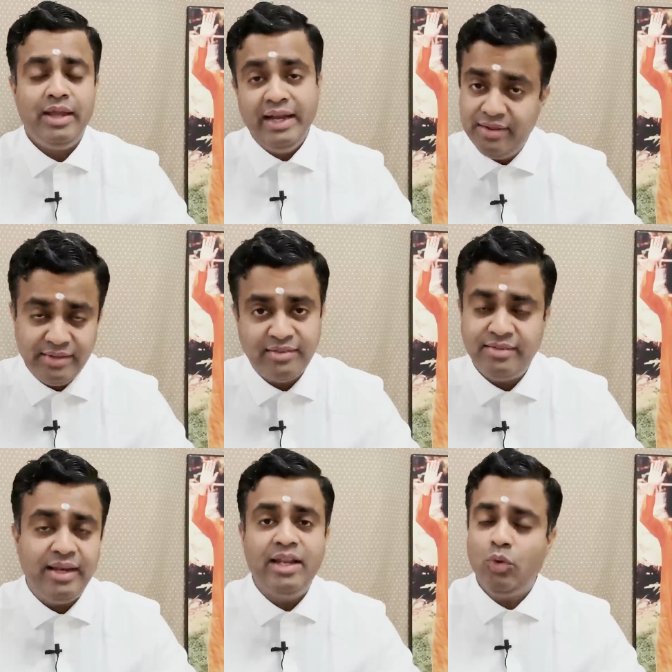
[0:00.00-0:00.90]
It is
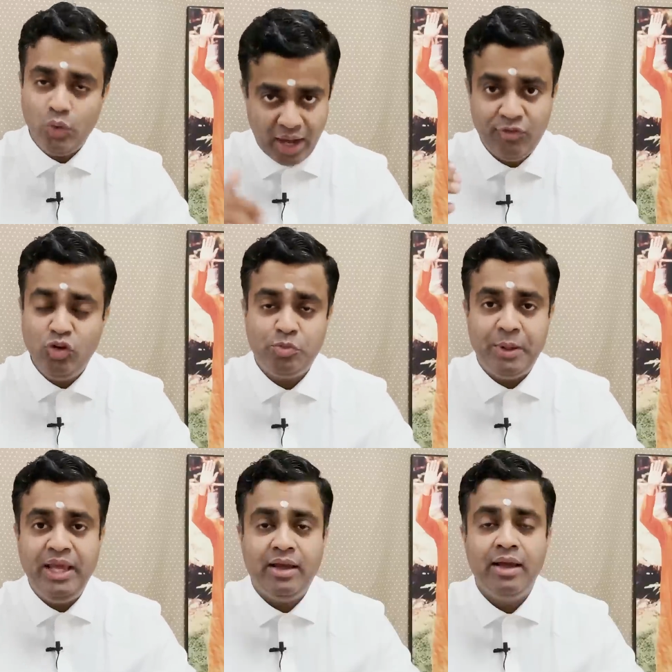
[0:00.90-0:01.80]
necessary. Now you have to
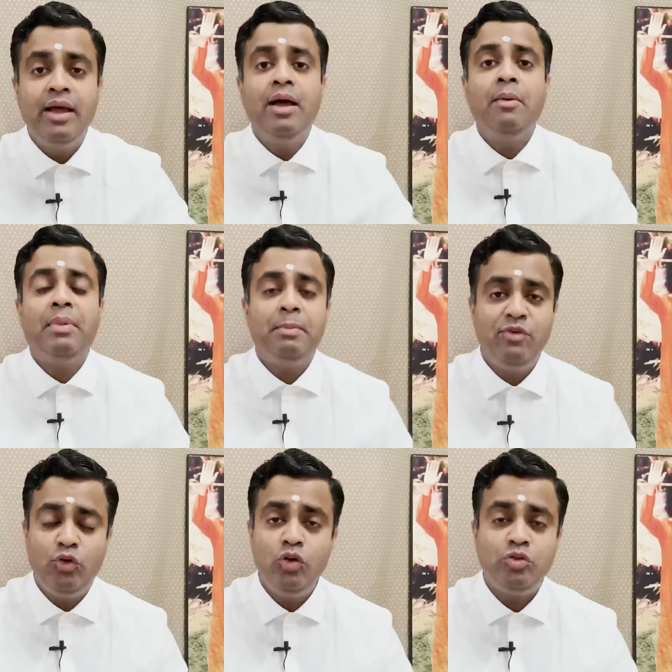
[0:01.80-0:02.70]
speak, but
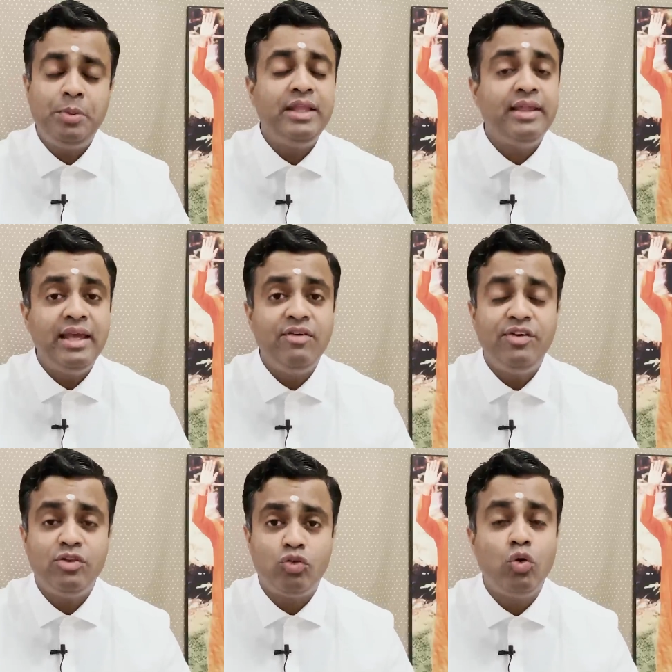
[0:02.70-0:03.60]
before you speak, think if
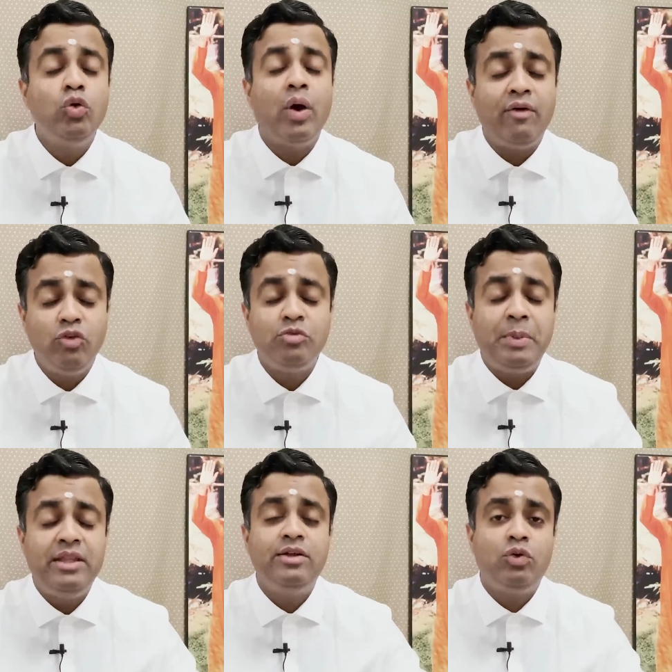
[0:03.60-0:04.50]
it is true. You have to
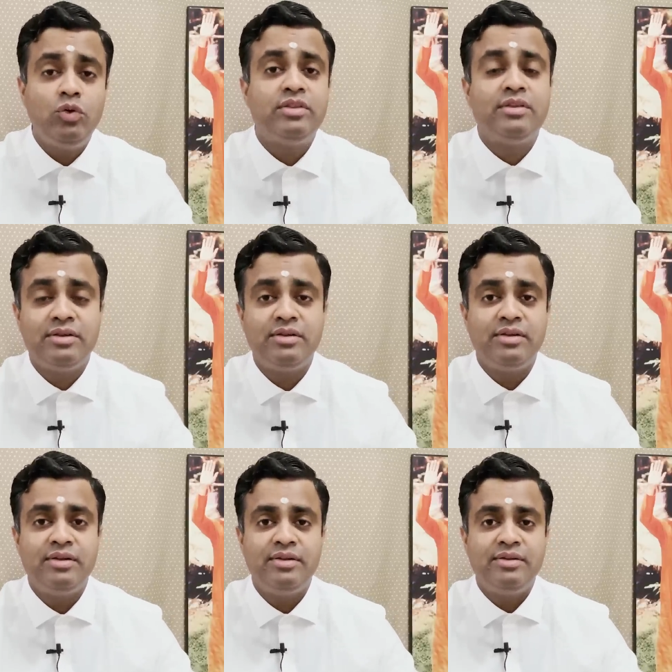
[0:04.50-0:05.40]
speak the truth.
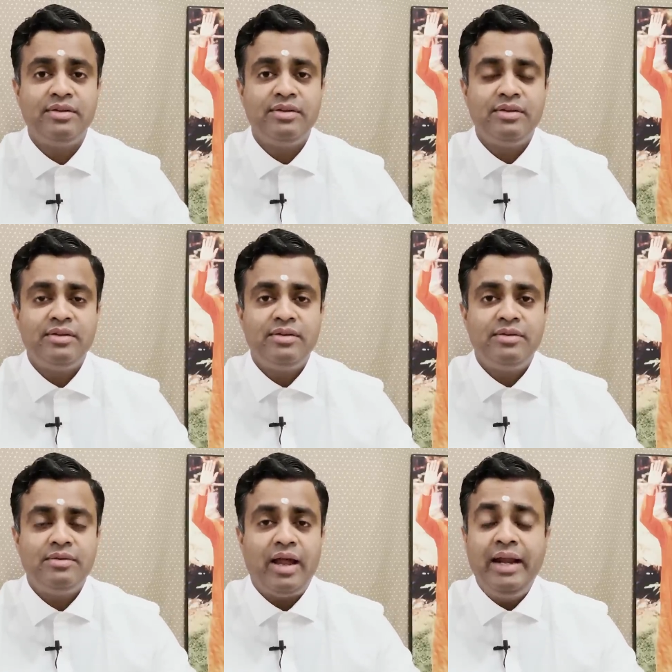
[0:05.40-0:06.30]

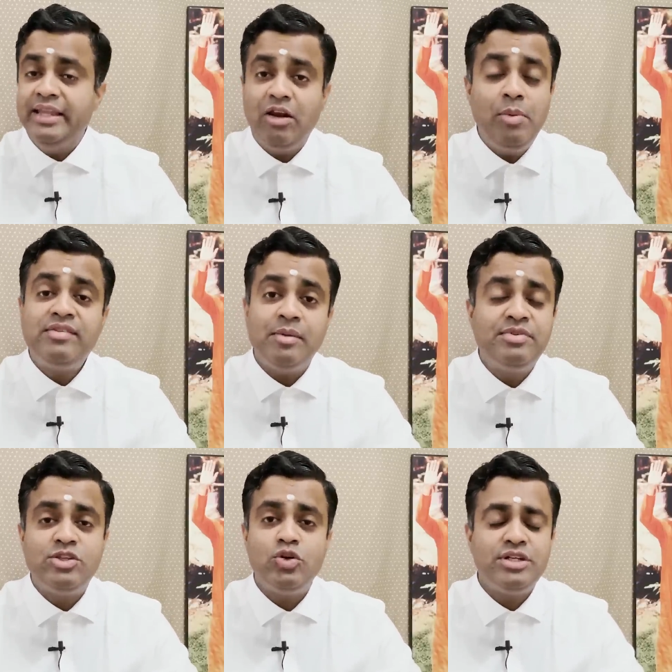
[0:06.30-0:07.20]
And there will be some
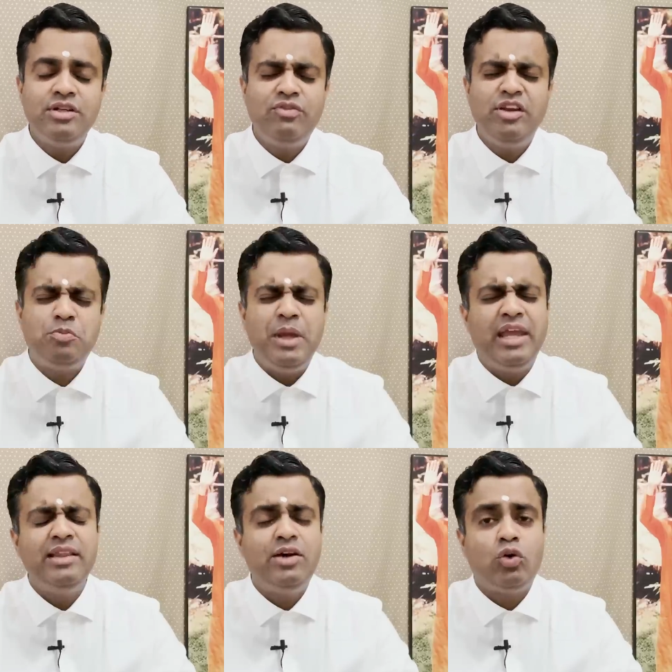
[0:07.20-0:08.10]
situations where
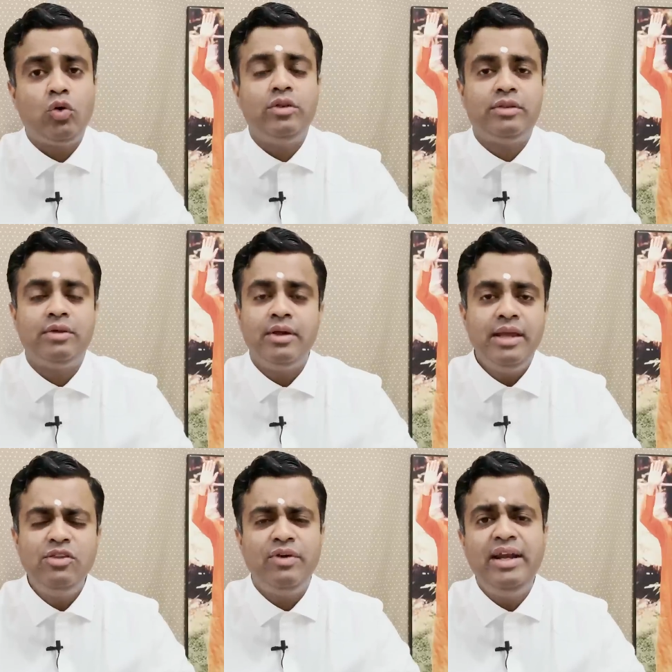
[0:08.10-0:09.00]
speaking the truth
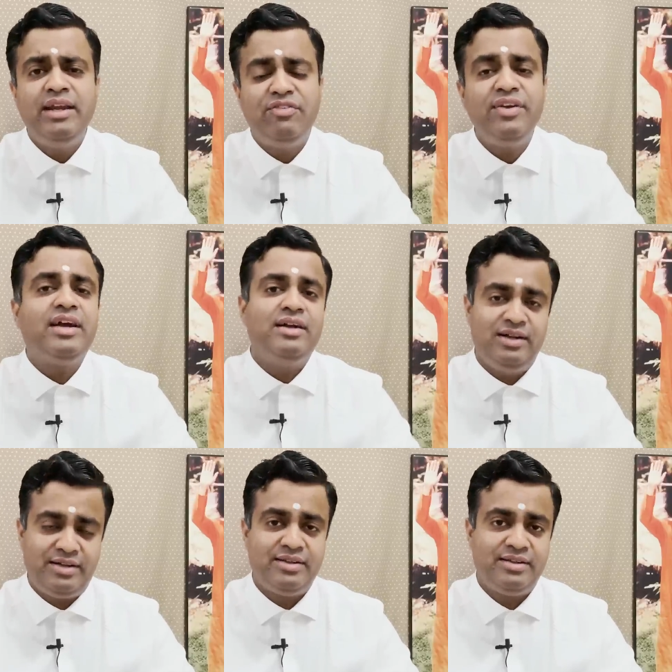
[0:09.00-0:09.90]
is very
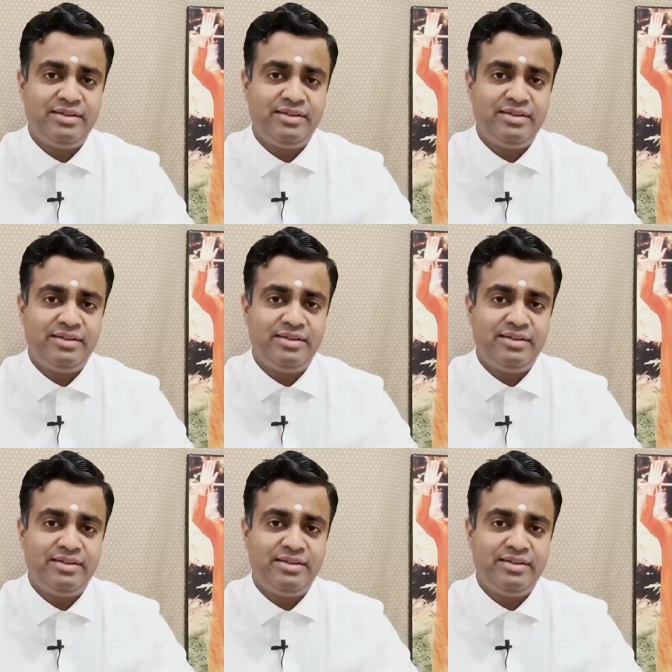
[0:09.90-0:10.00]
difficult